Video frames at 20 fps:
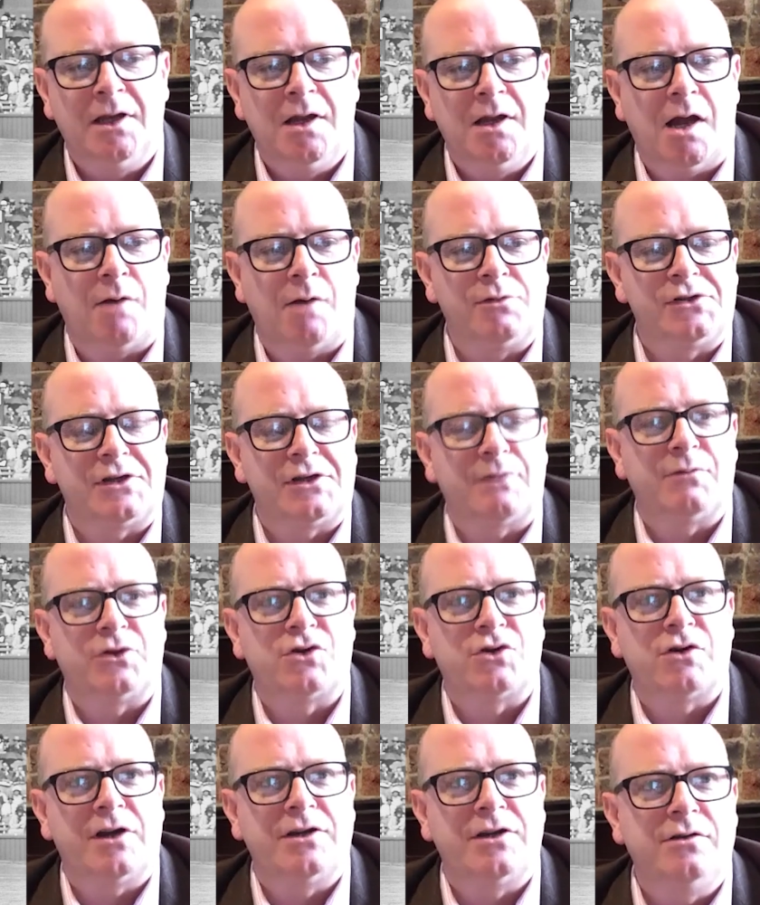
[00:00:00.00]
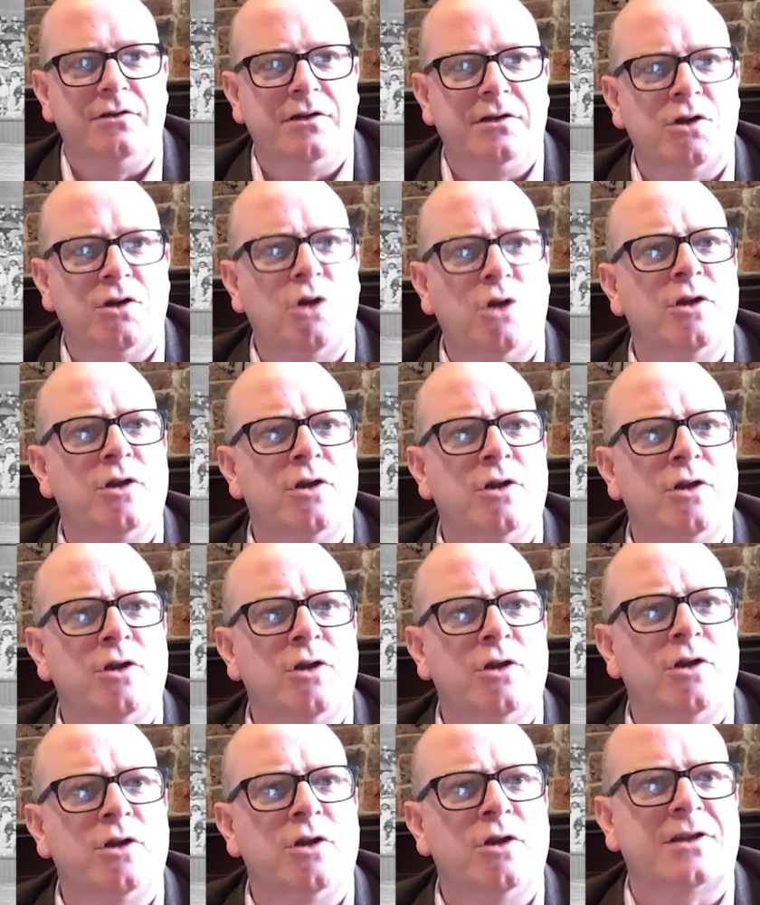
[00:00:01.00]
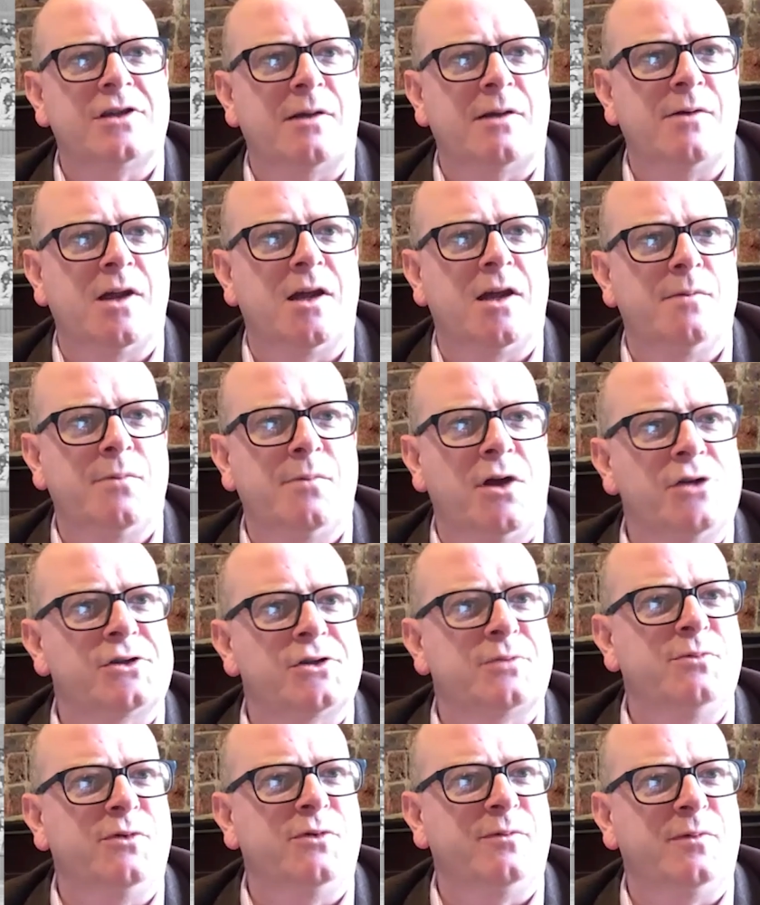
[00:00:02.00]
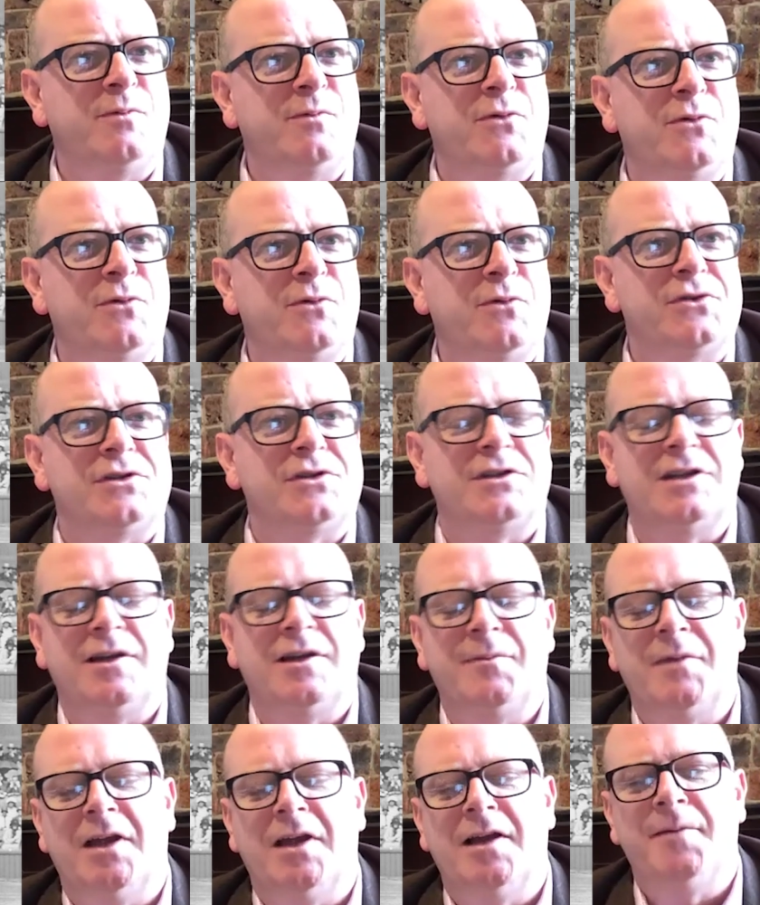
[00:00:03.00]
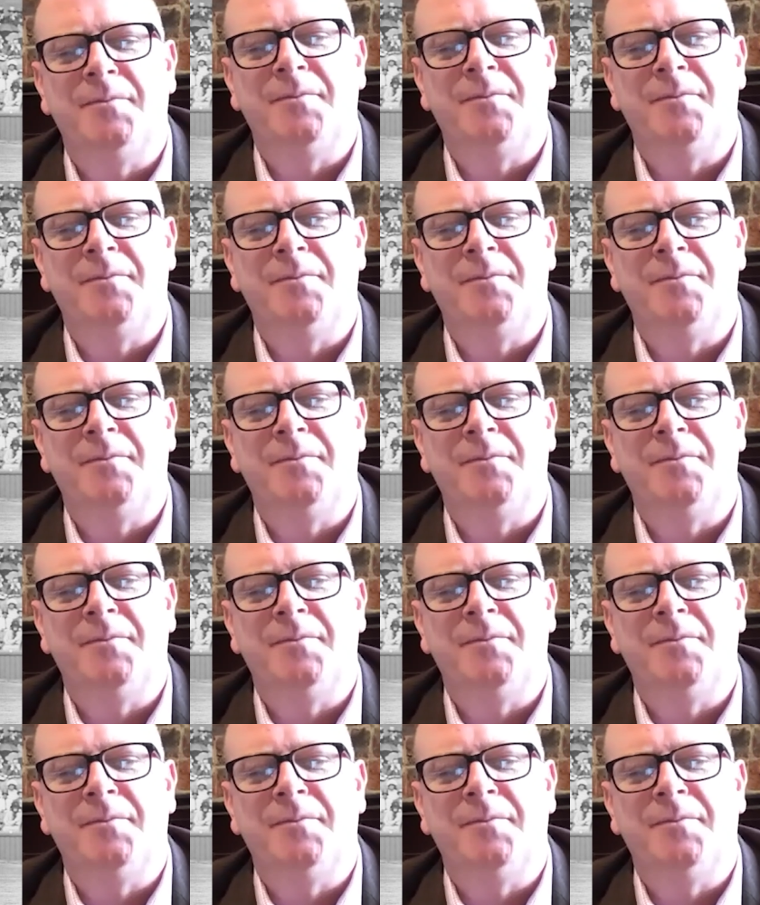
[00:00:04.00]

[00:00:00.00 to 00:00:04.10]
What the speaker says: want to say with the trade union, or the Basque movement, wasn't it?